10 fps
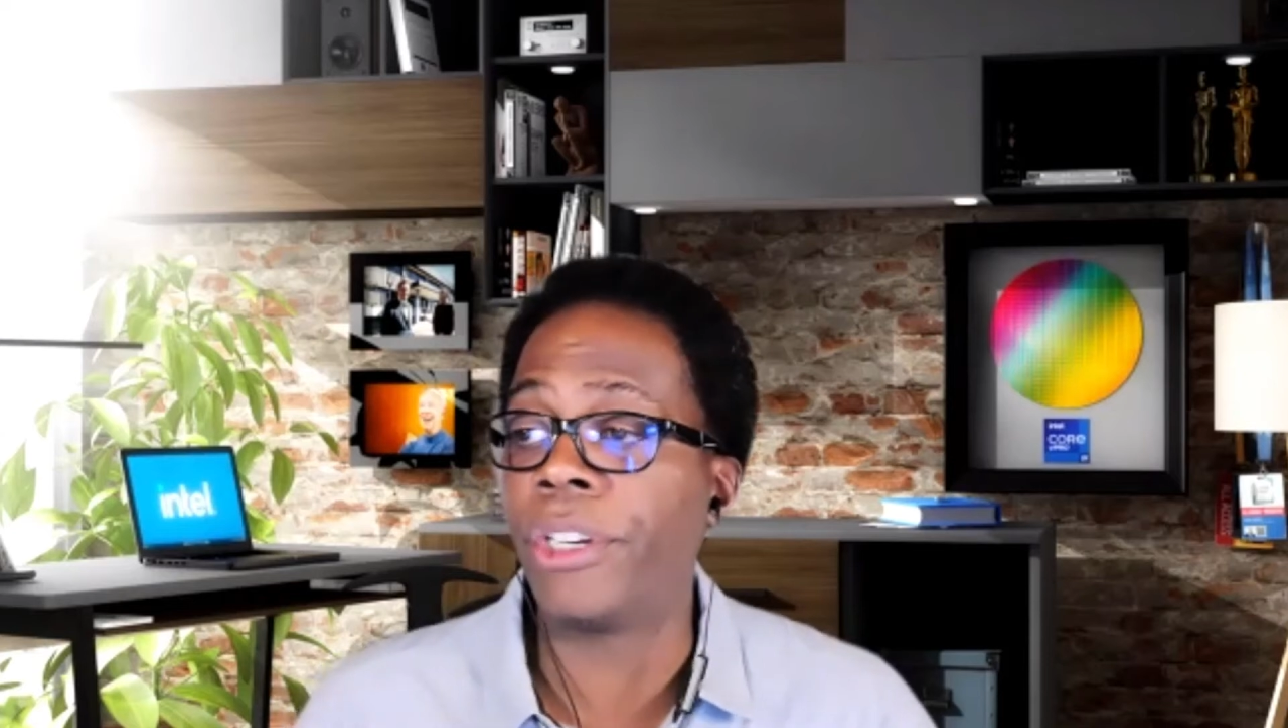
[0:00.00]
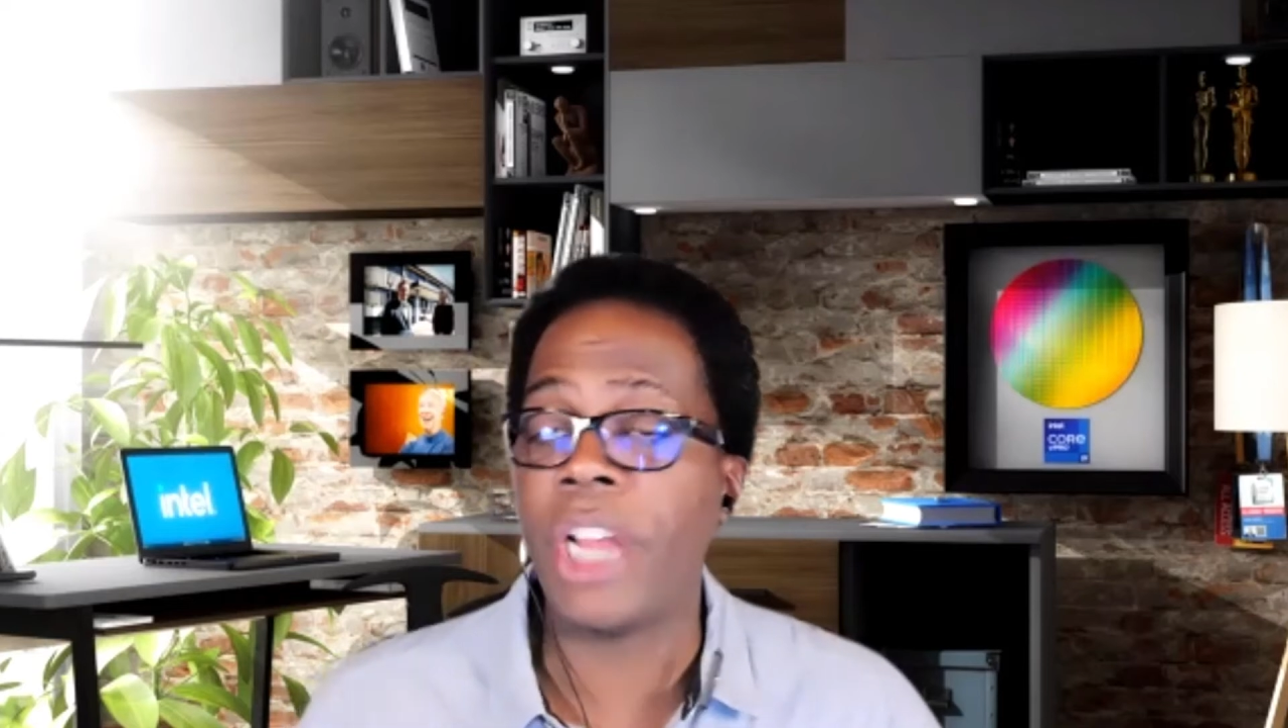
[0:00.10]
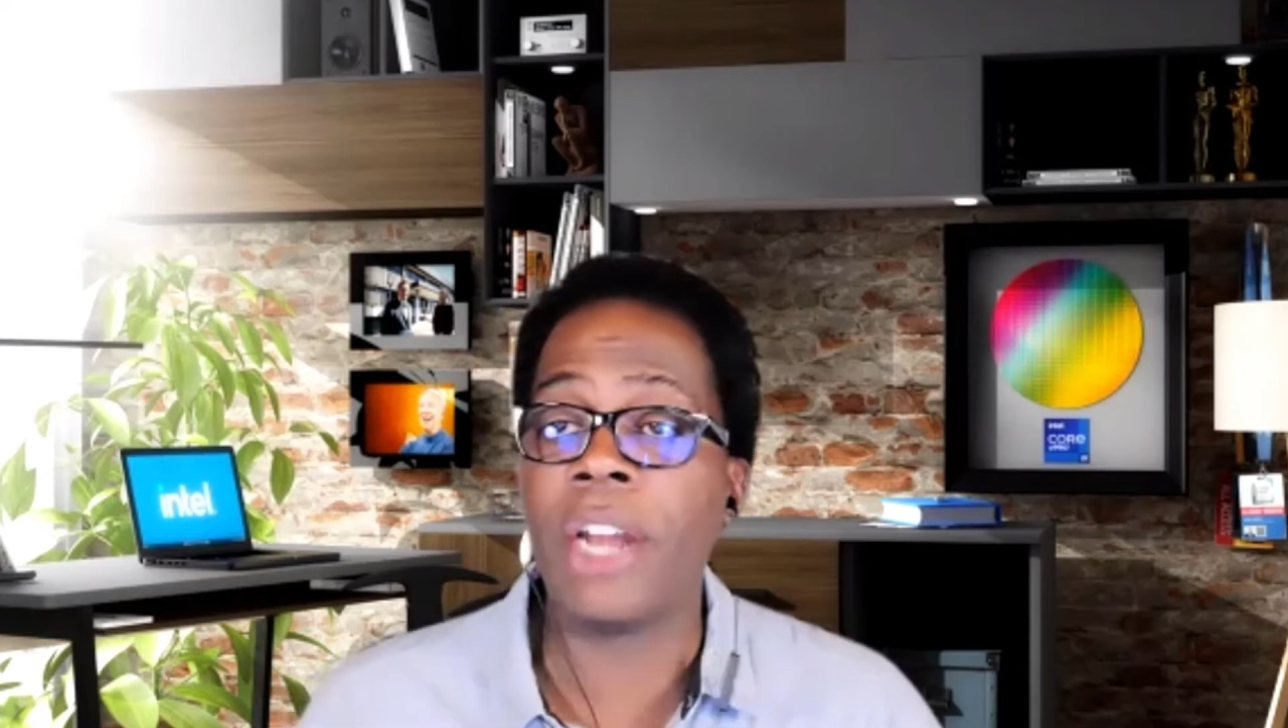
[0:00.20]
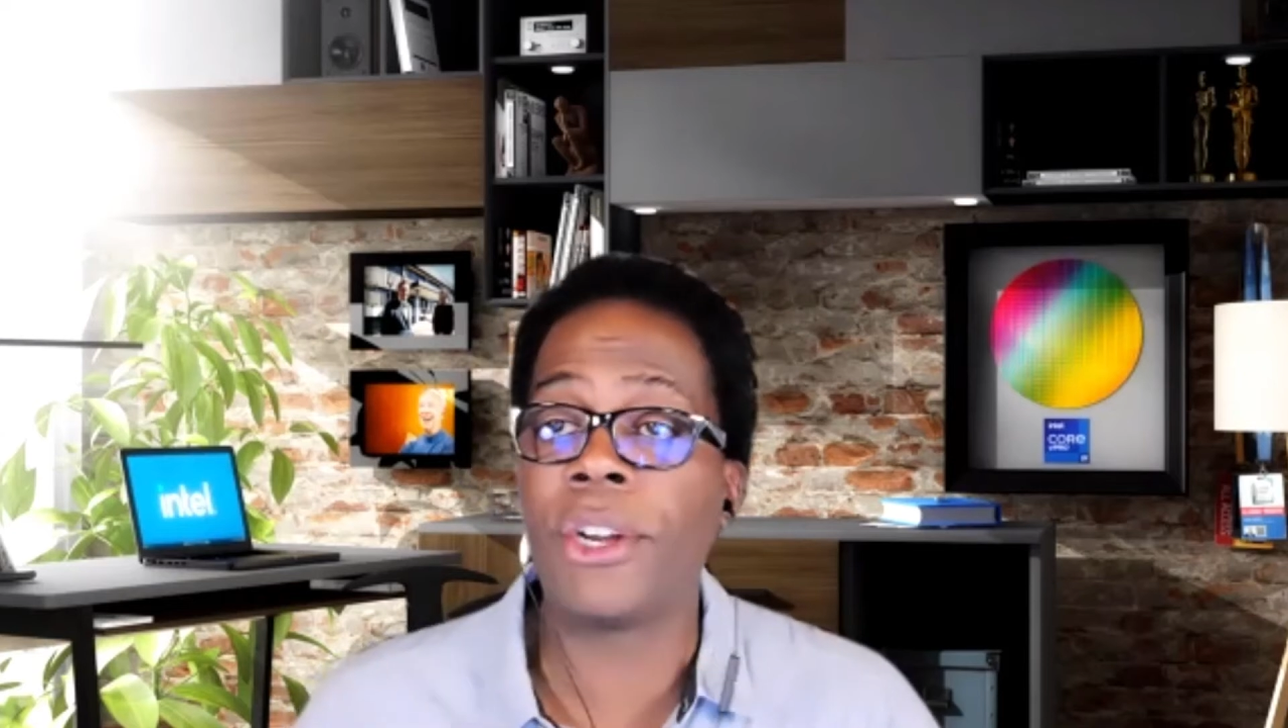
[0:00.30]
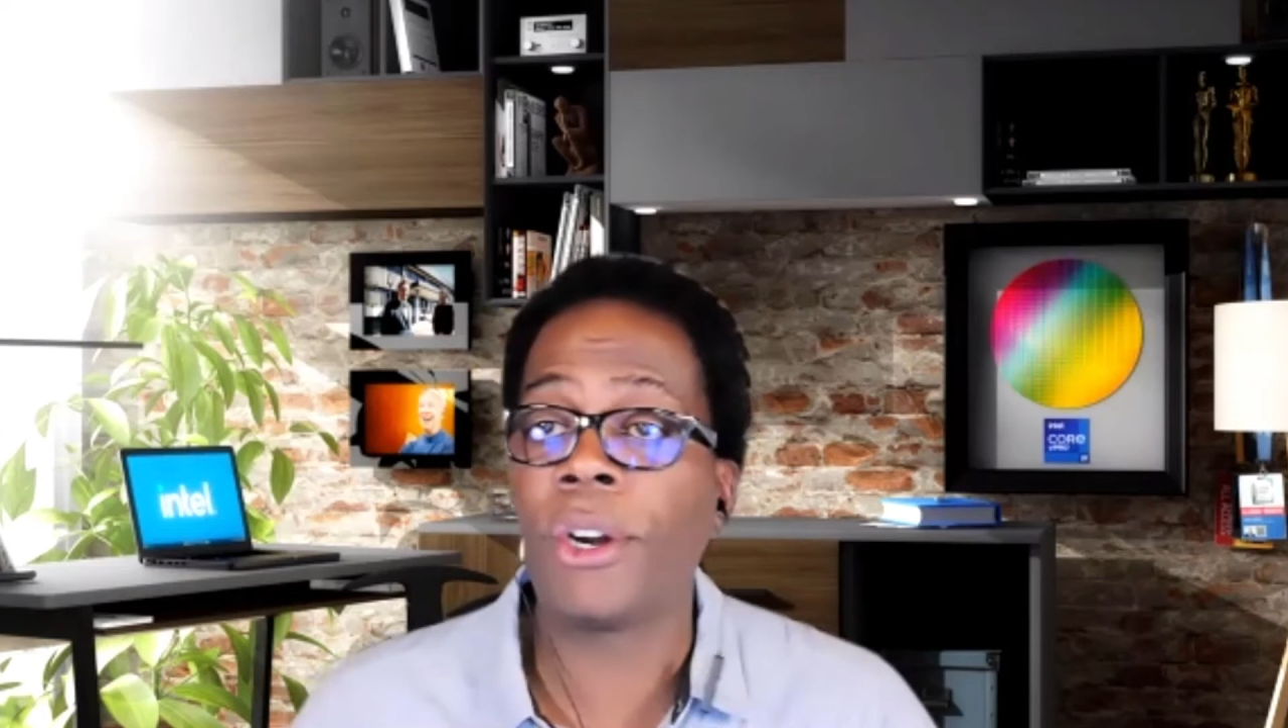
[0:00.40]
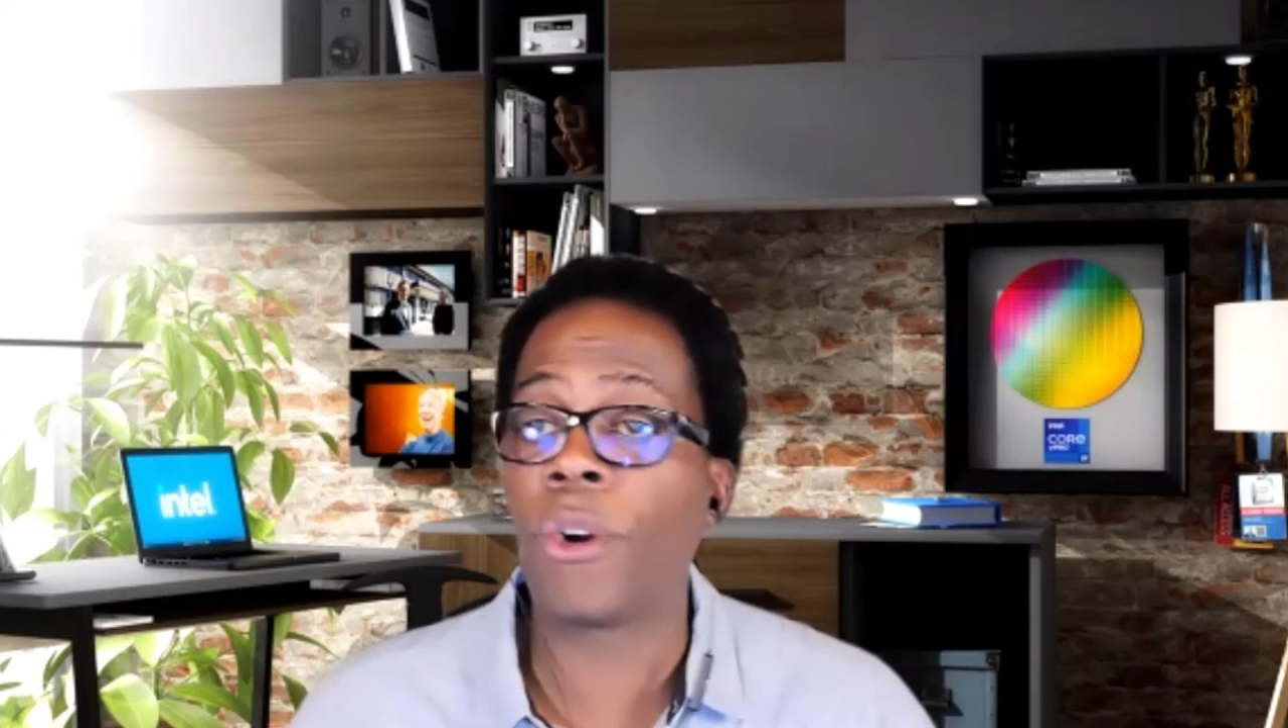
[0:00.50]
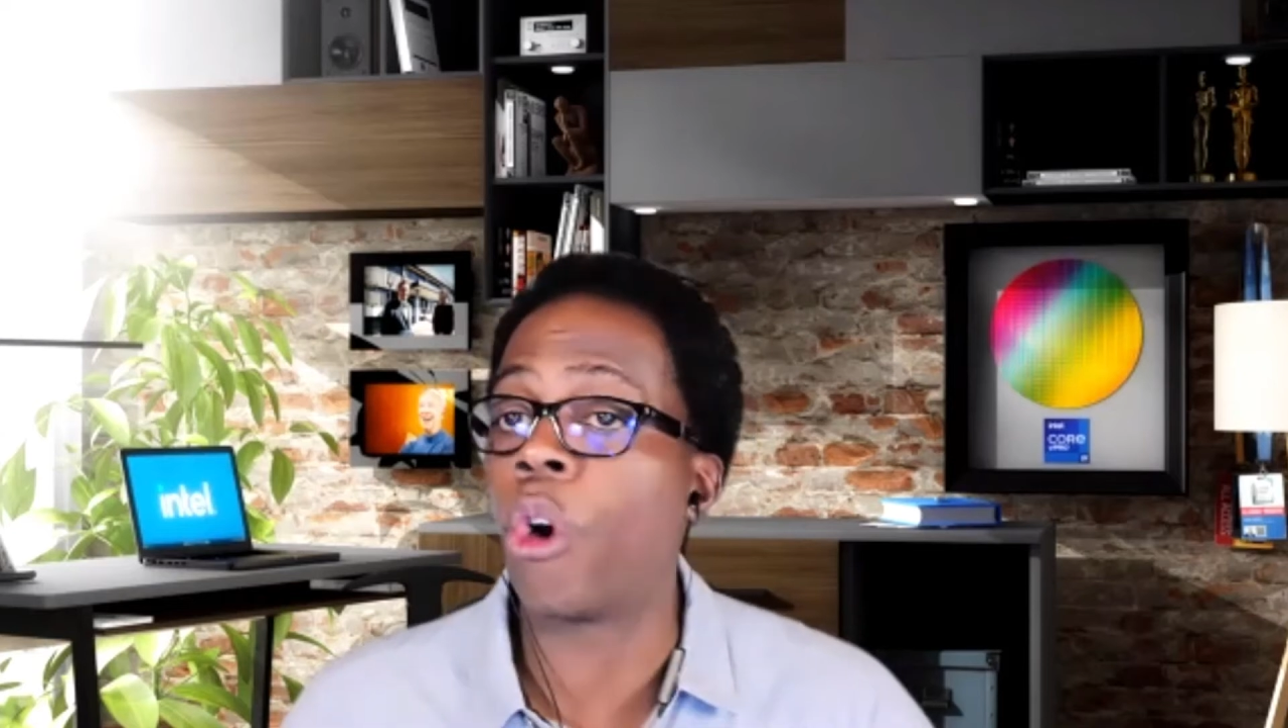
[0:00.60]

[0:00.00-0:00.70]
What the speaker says: gender